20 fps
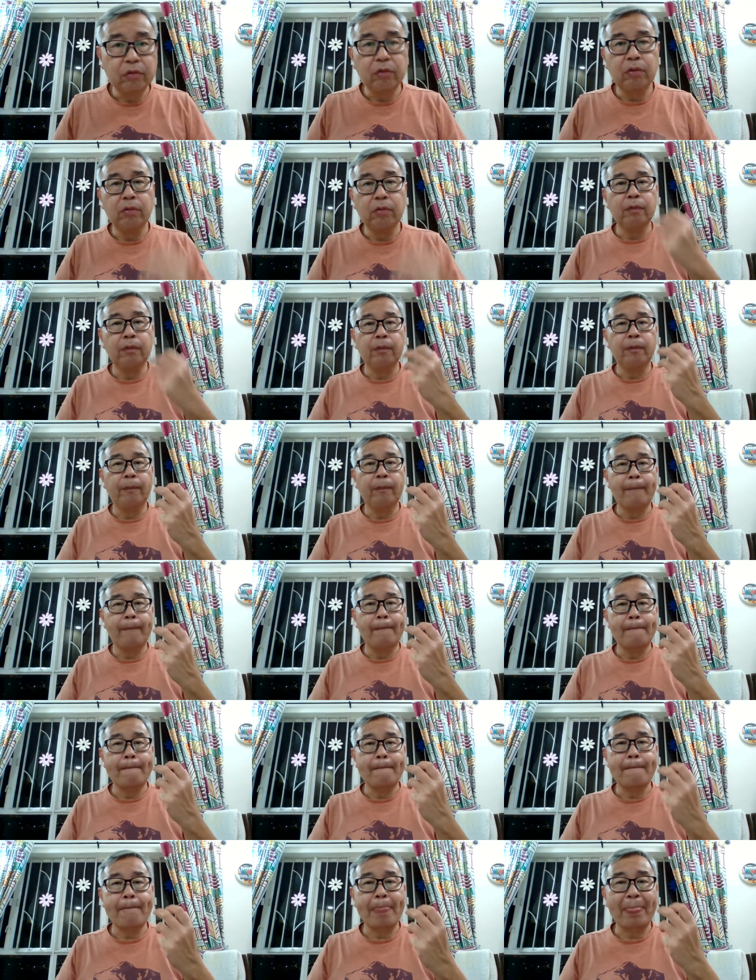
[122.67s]
So
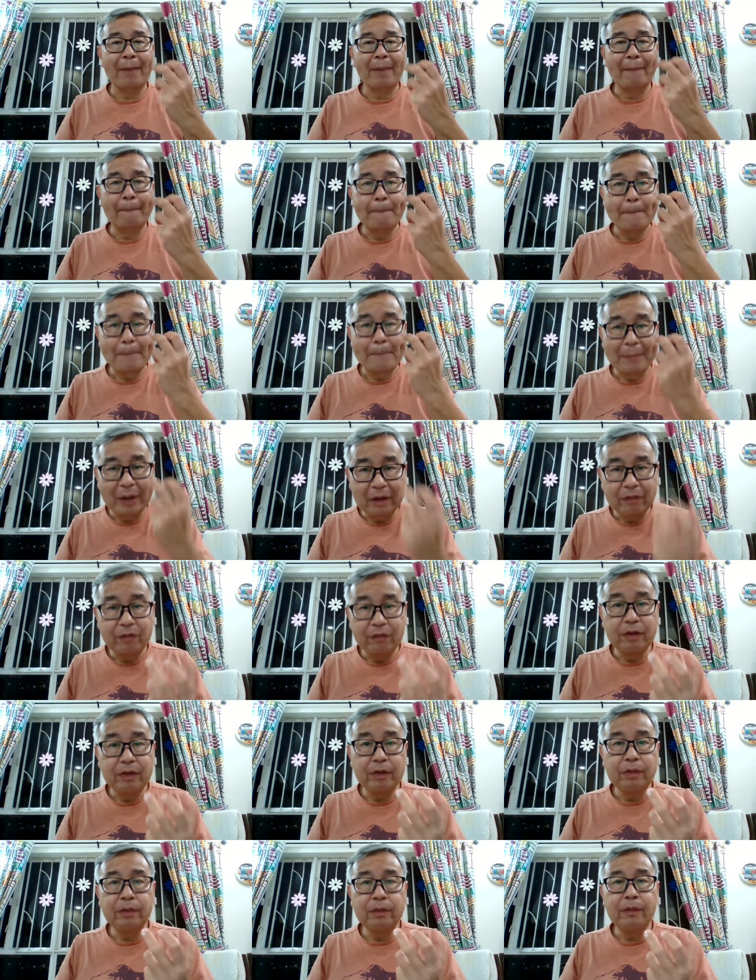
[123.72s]
I
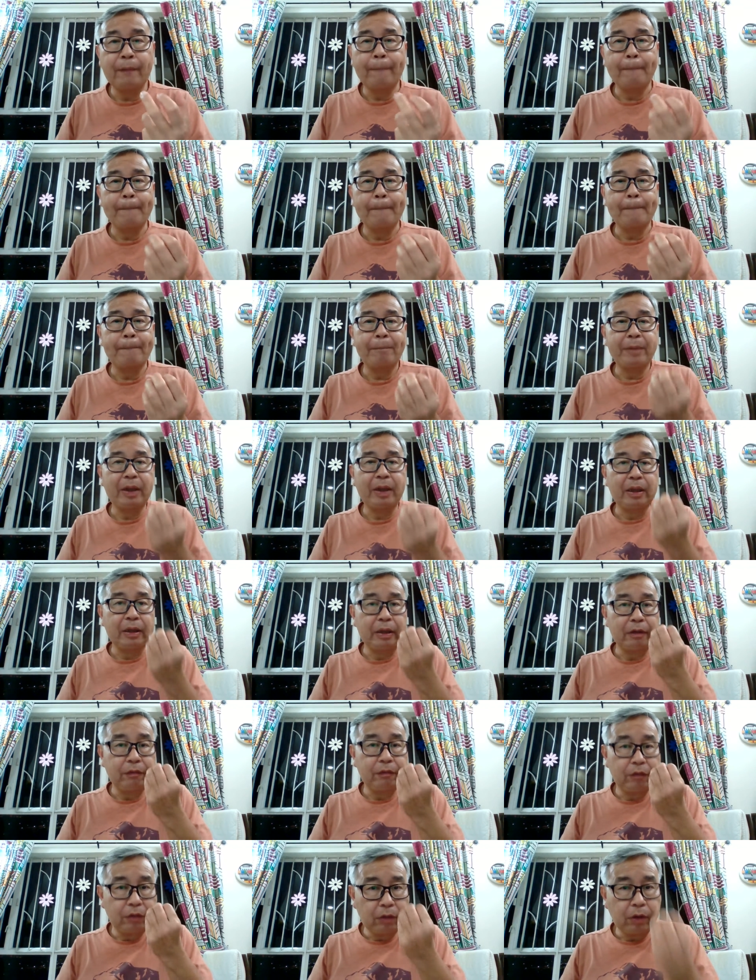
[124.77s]
feel that
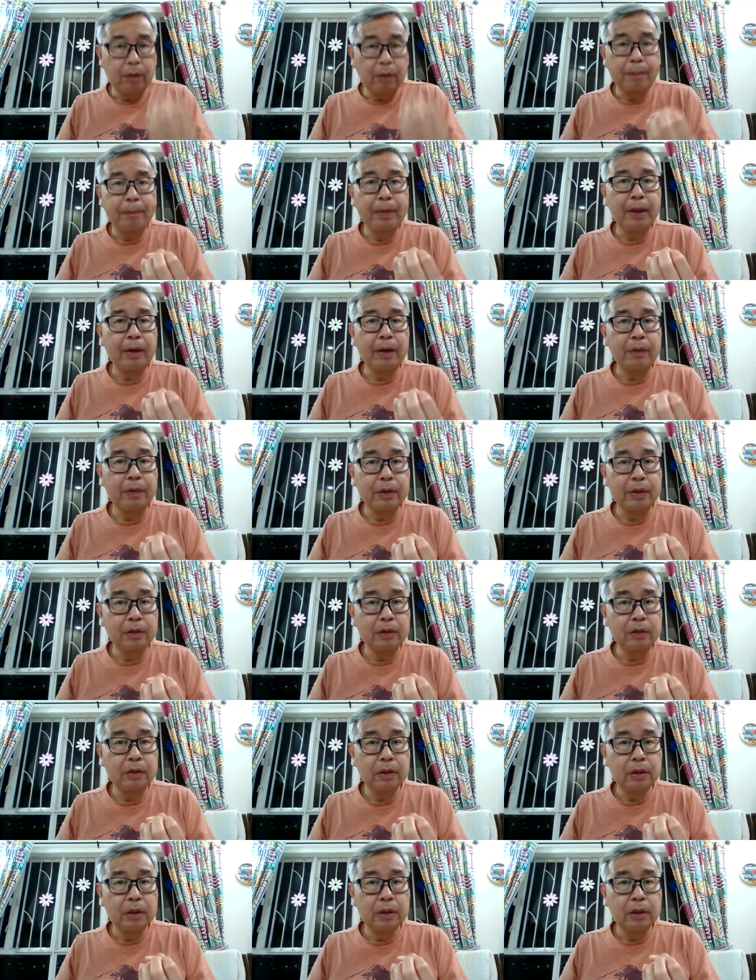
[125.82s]
if you're a parent
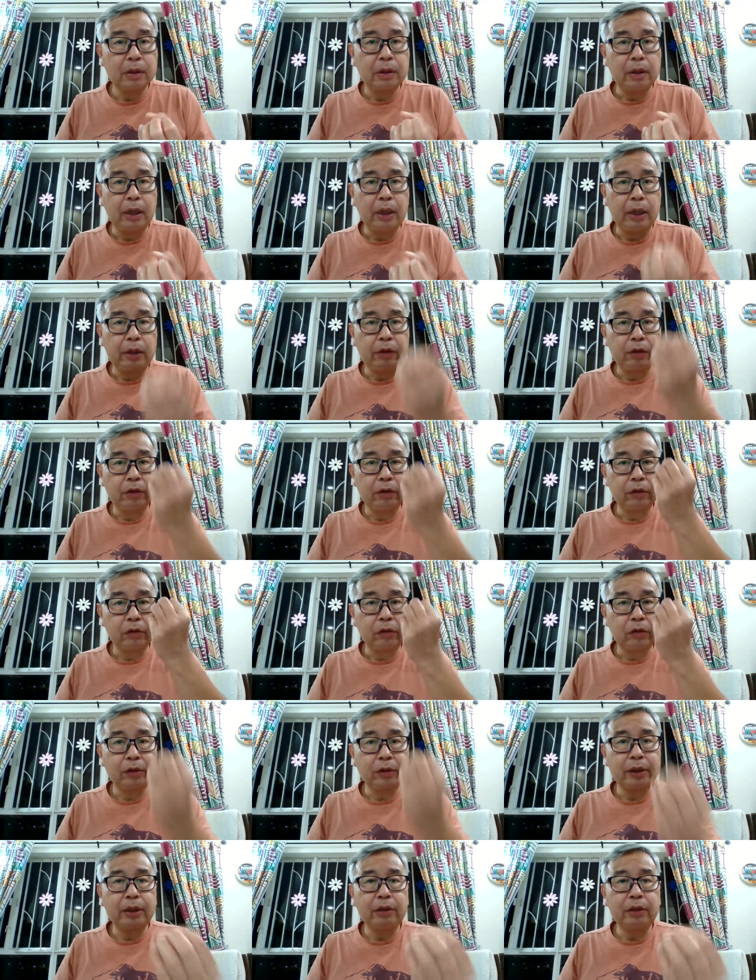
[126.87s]
and you're
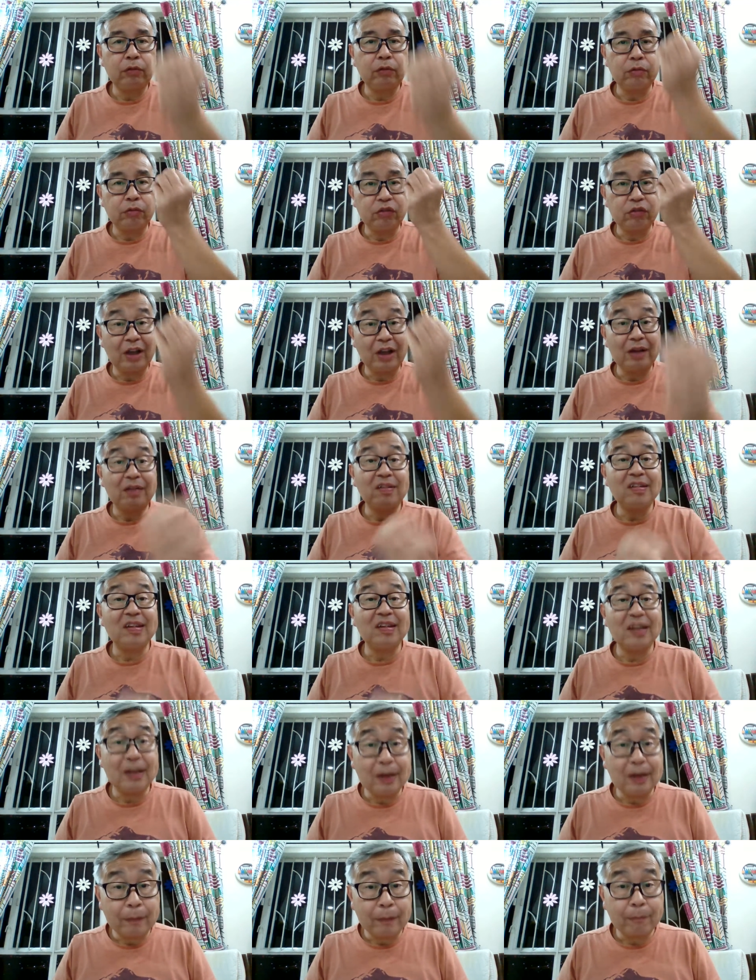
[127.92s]
talking to Gen
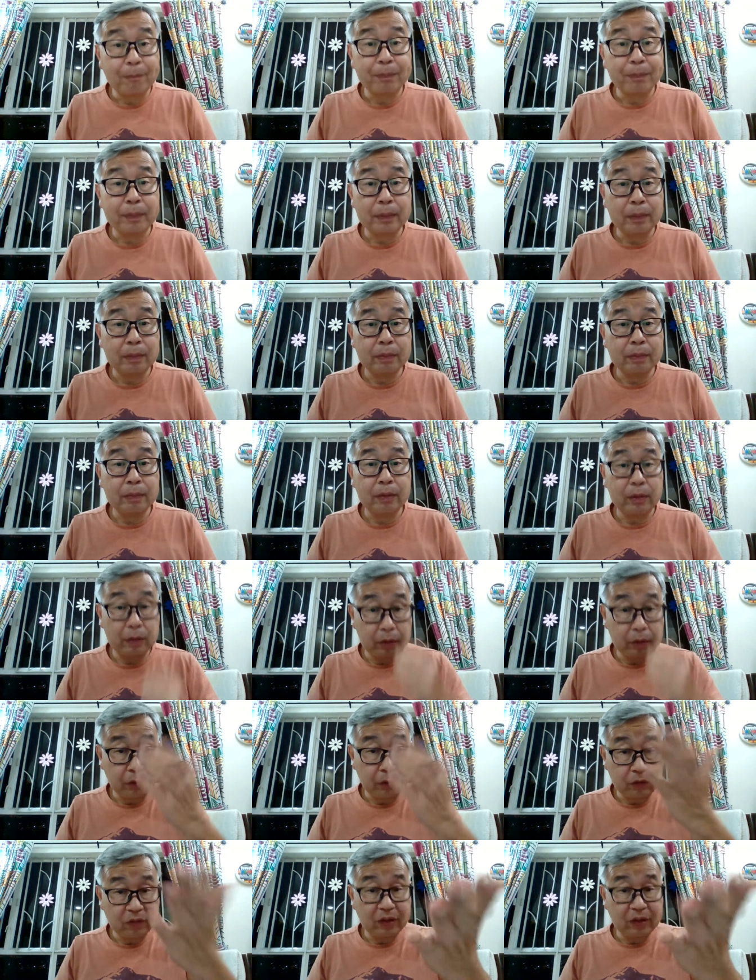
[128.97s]
Z,
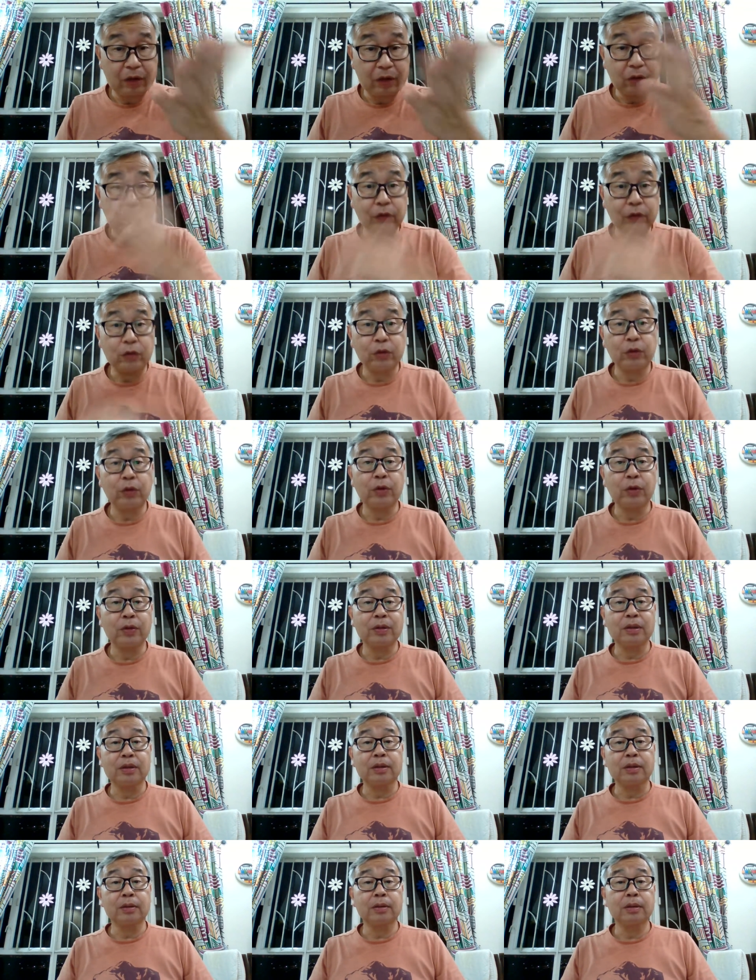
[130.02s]
your son or your
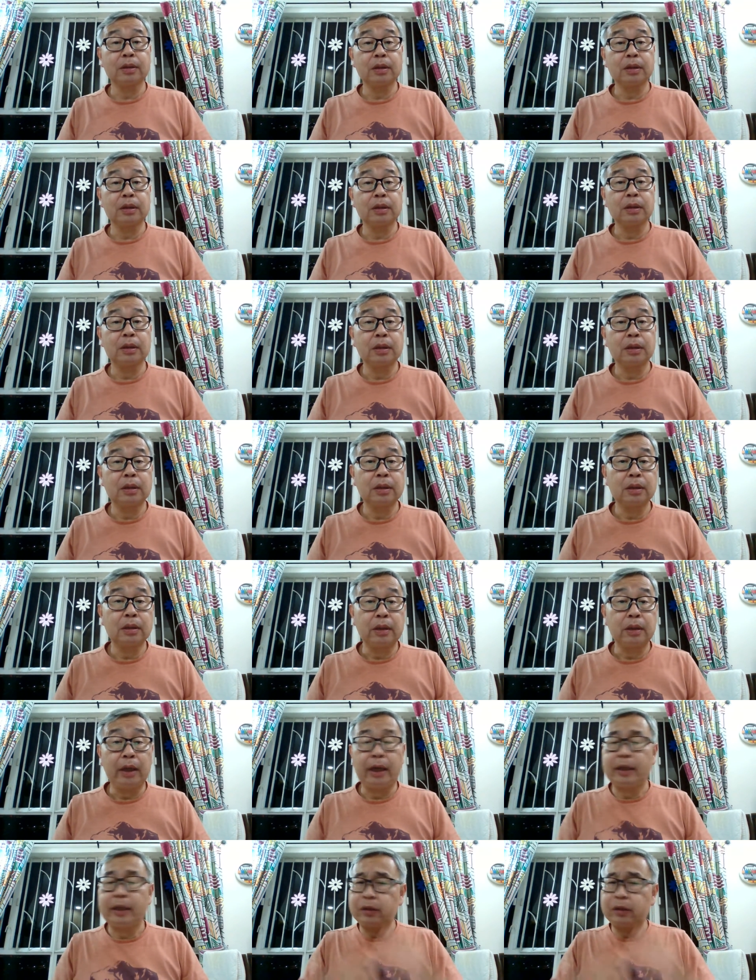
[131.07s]
daughter,
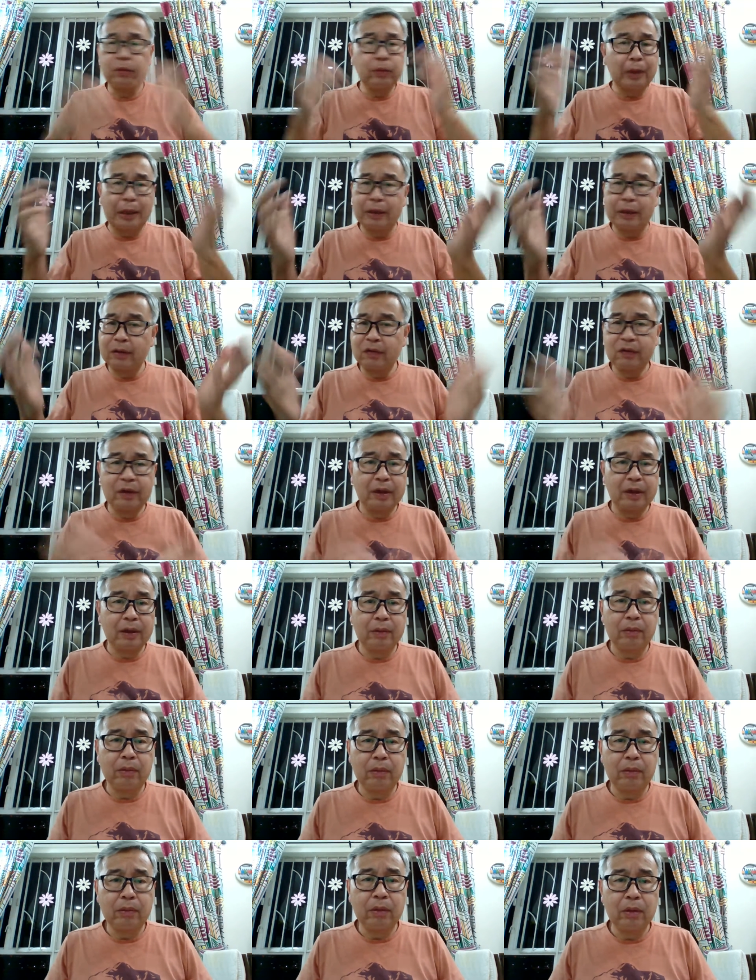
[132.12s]
and they don't understand
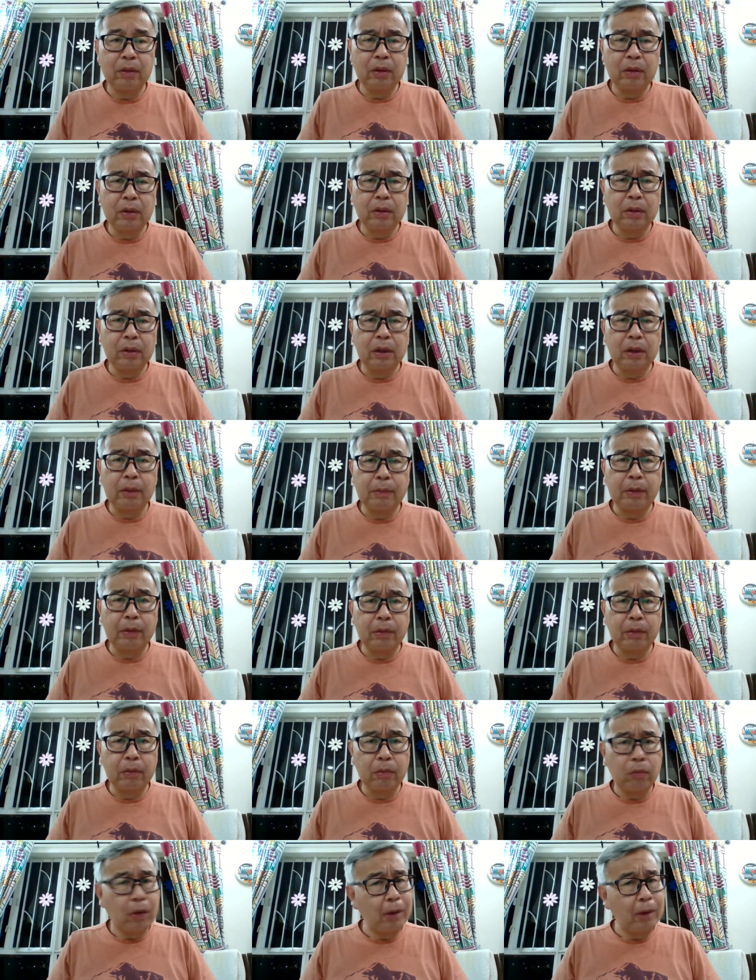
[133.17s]

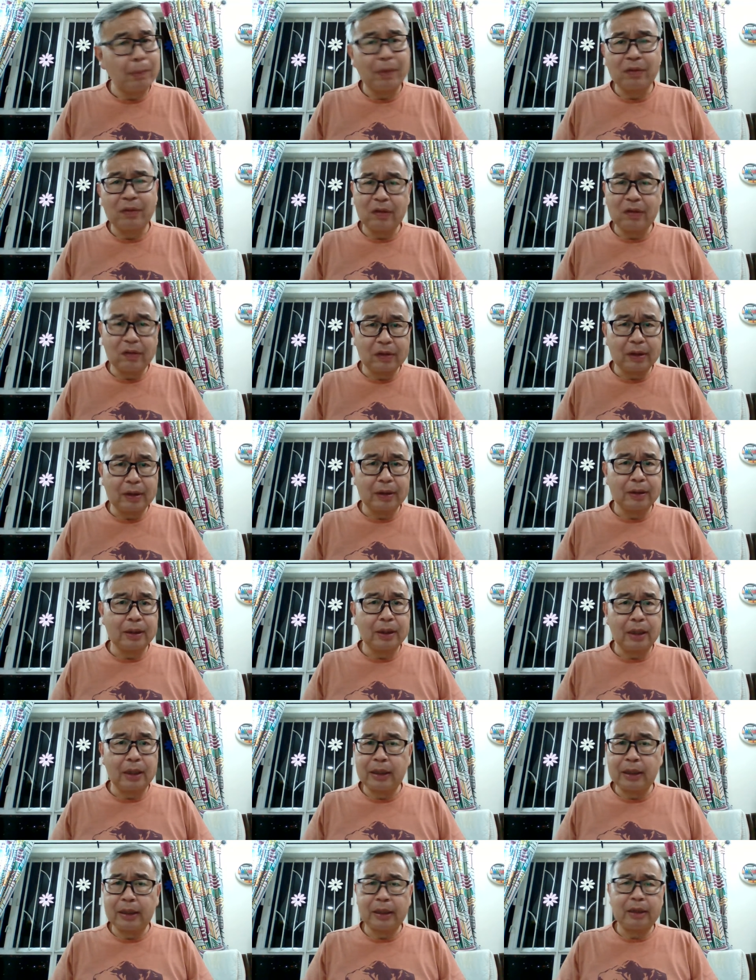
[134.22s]
about why must they study
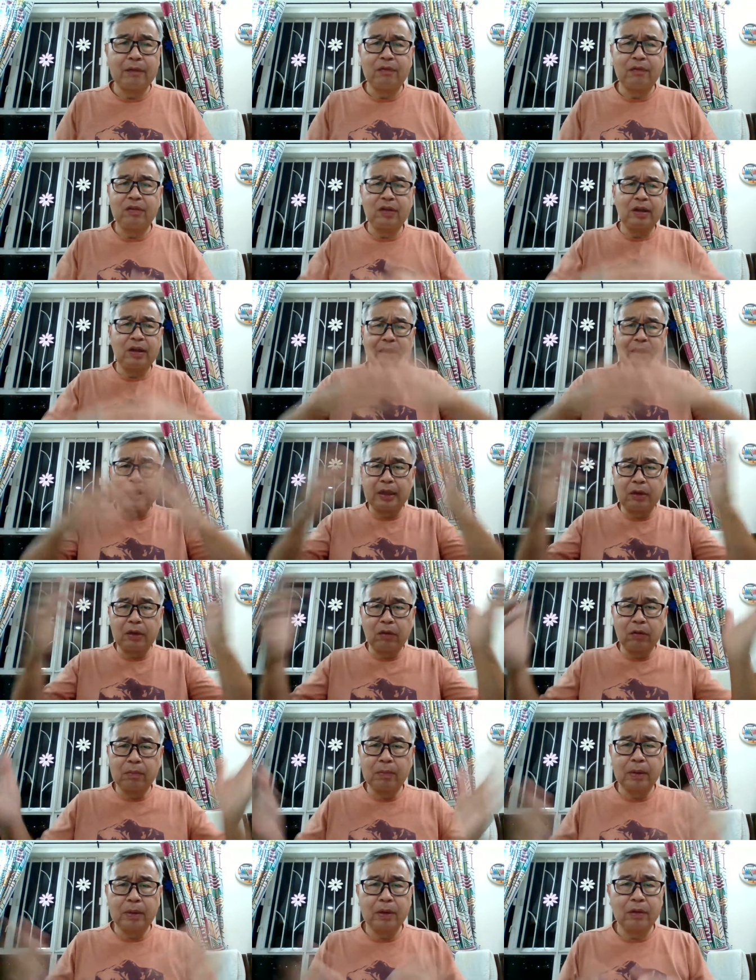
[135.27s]
and they give say the
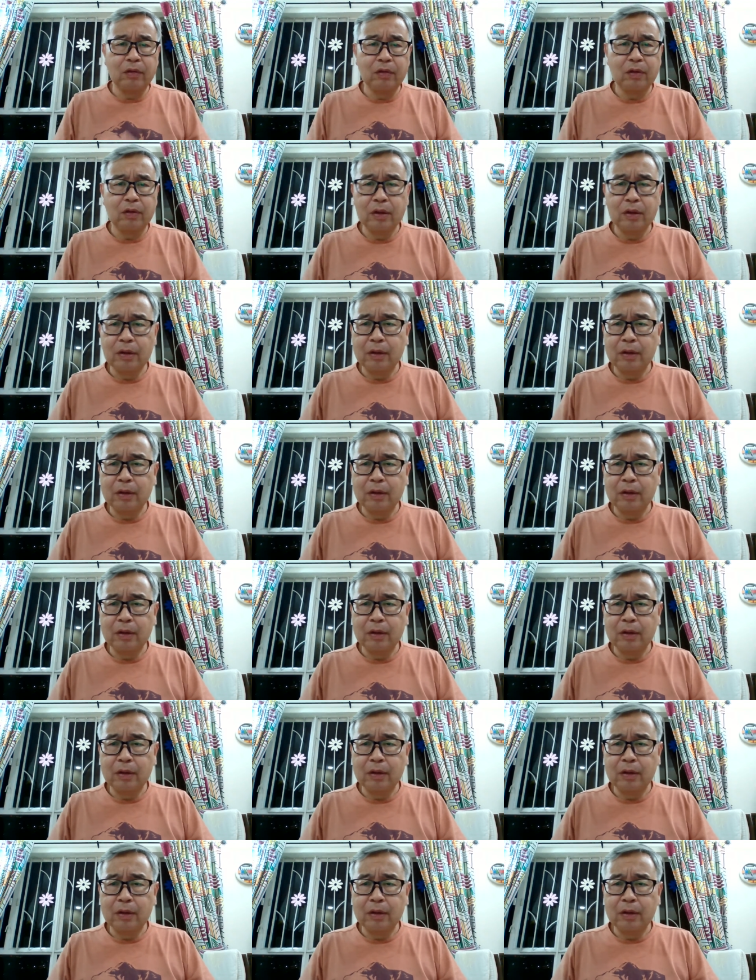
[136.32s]
Elon Musk,